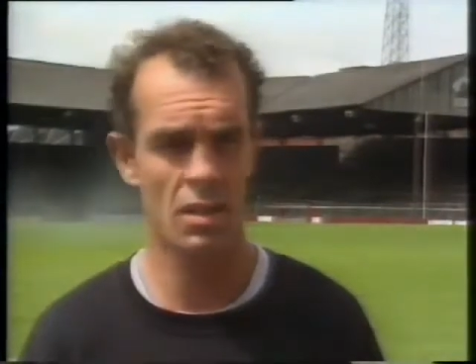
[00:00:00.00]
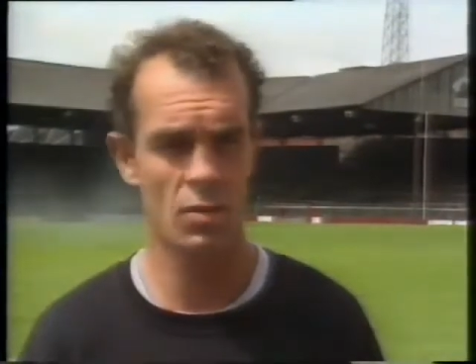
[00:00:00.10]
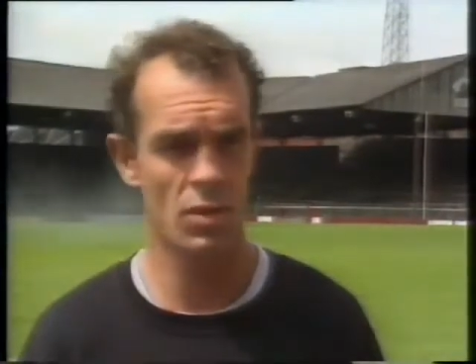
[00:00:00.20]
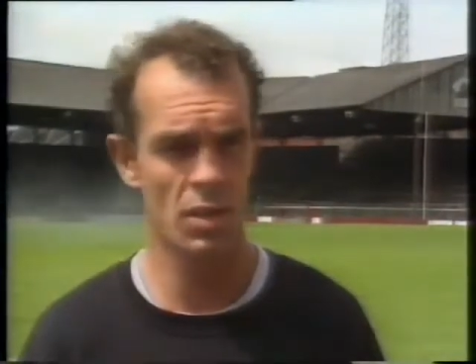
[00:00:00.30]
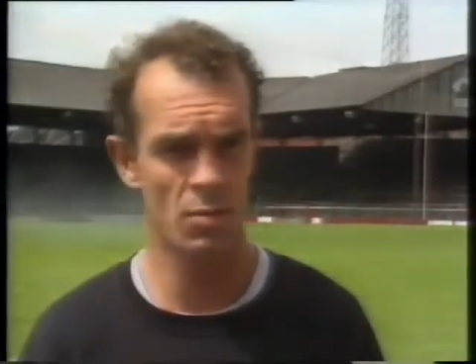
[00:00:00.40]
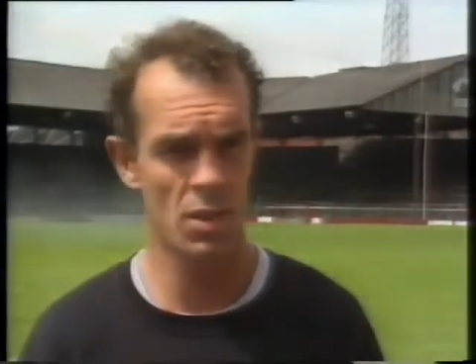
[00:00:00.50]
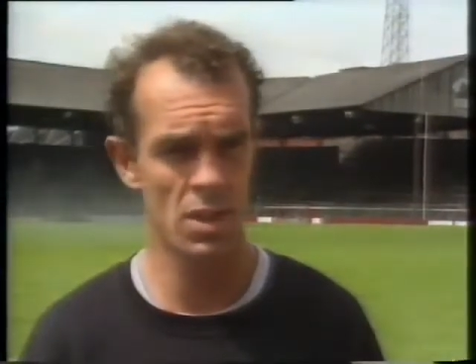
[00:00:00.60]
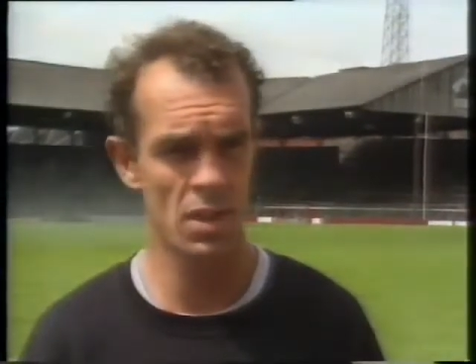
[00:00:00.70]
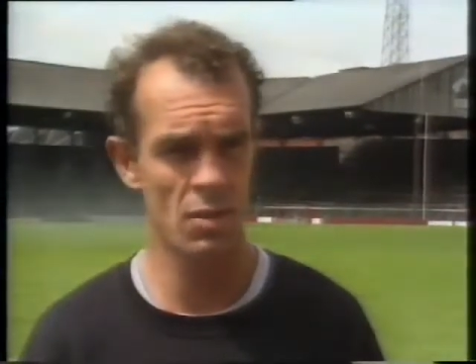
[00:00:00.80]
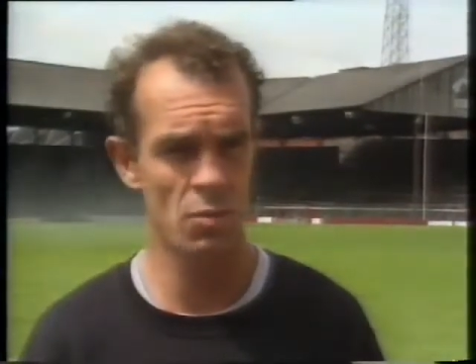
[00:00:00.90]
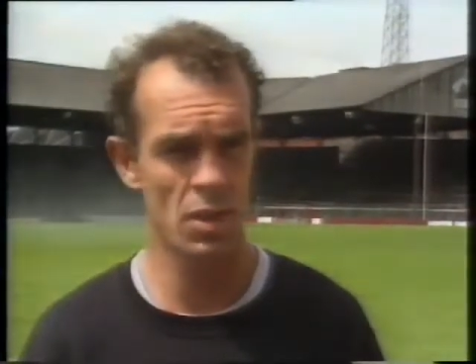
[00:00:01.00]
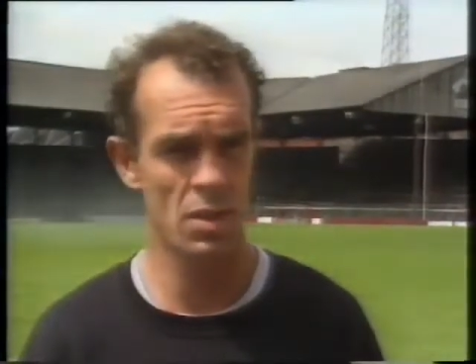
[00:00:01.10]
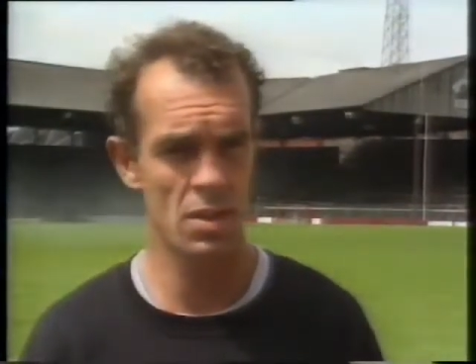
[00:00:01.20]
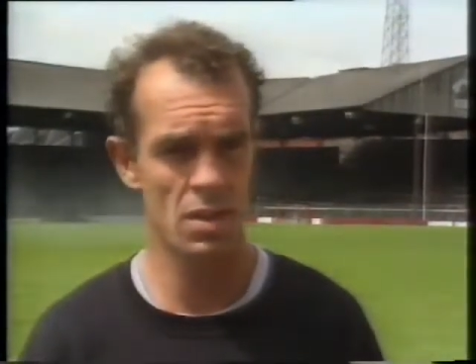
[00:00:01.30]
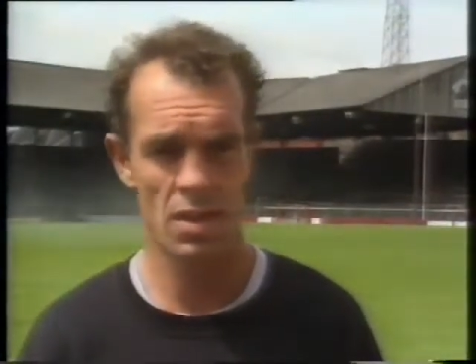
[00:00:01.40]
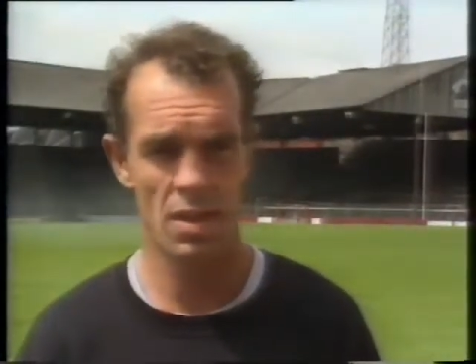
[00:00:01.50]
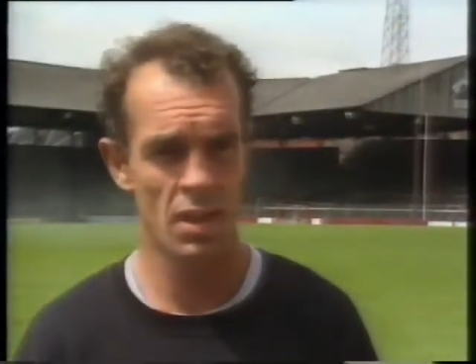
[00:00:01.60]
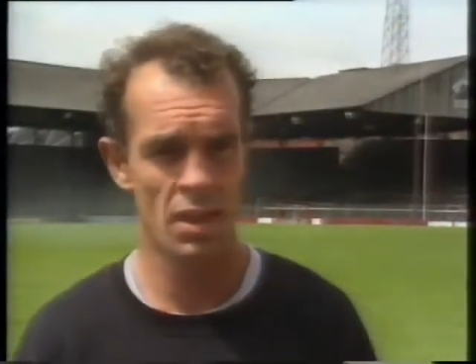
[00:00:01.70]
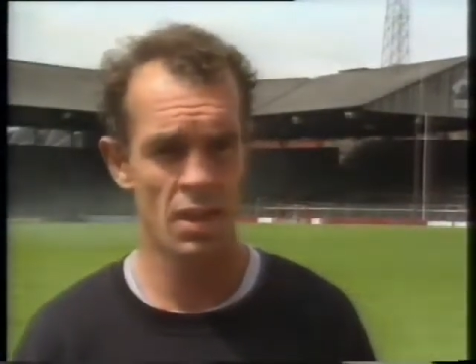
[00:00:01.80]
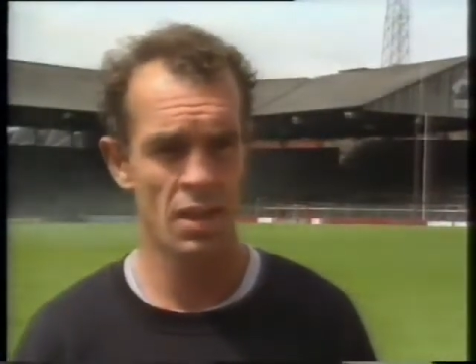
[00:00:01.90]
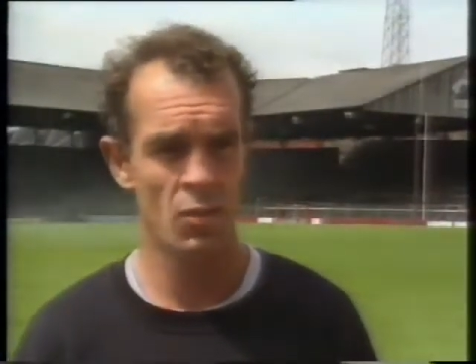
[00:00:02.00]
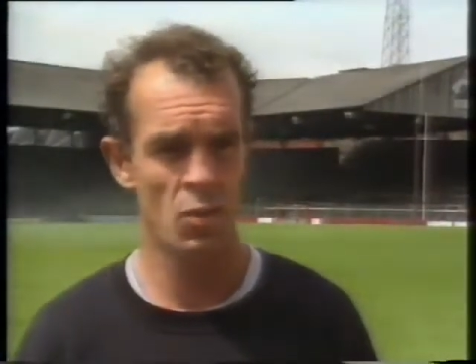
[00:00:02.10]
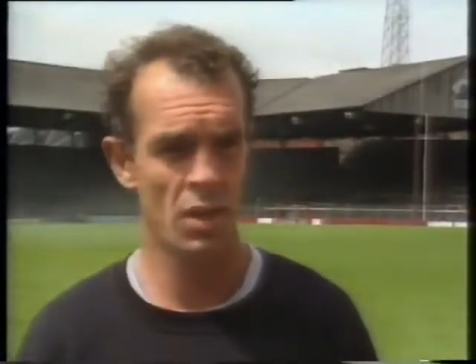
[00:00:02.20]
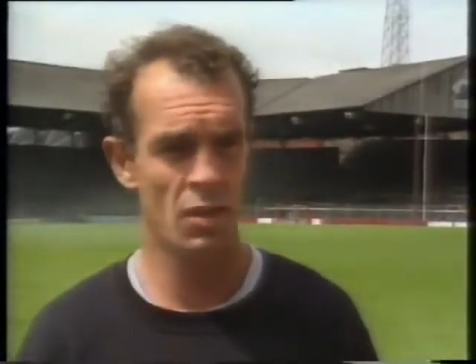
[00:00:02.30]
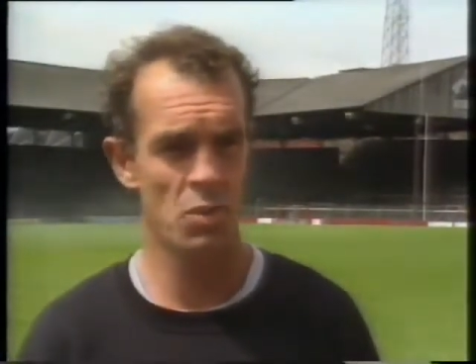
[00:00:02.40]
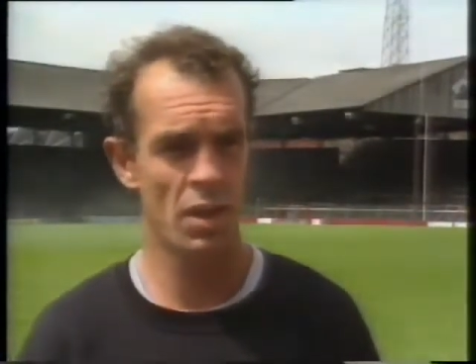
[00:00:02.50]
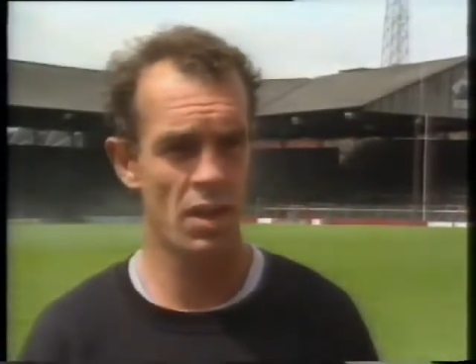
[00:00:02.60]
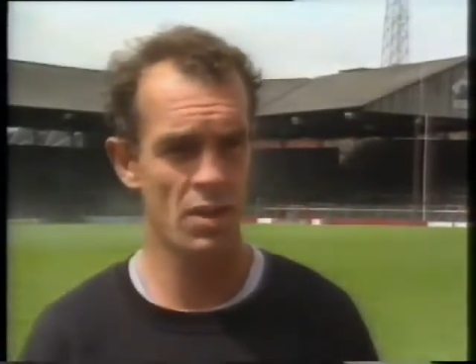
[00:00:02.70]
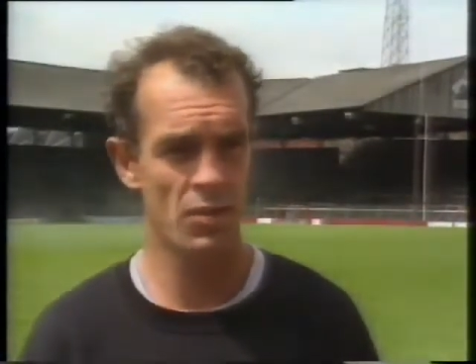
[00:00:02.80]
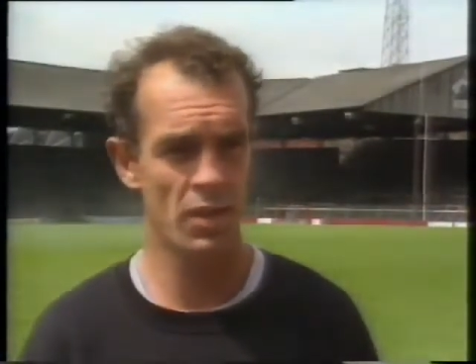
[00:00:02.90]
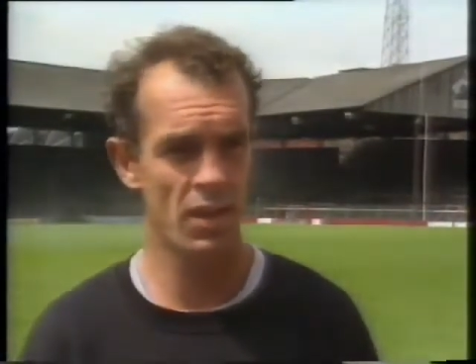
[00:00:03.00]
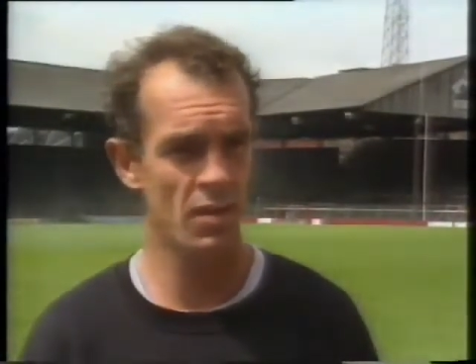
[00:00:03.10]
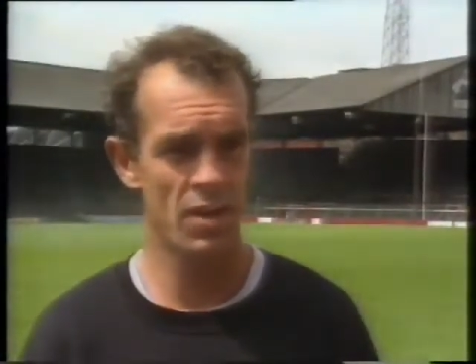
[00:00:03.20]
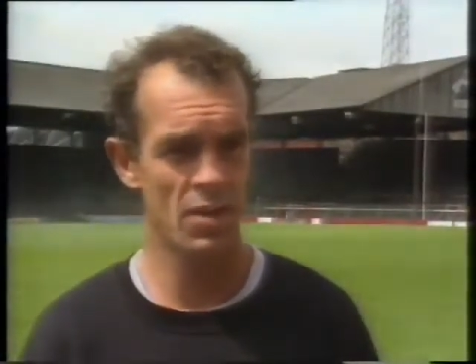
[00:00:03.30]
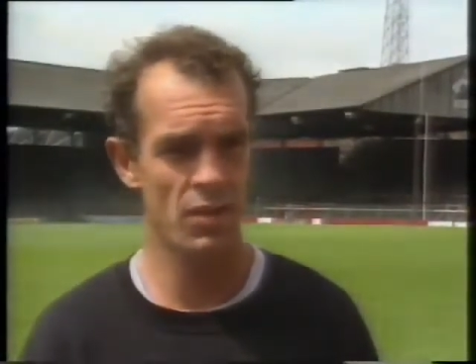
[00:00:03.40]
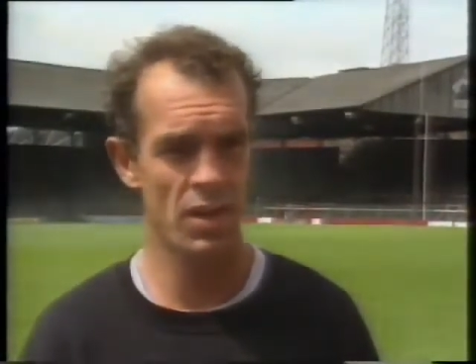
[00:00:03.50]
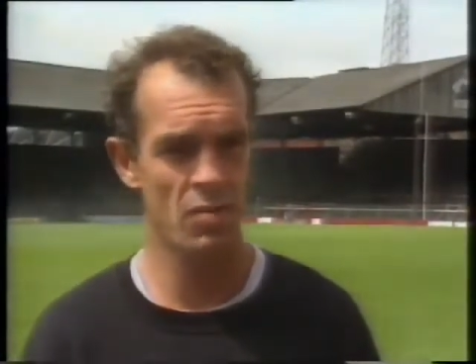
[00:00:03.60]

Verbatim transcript: I don't think there'll be a seat in the place. Fucking can a player ask for? I can't ask for any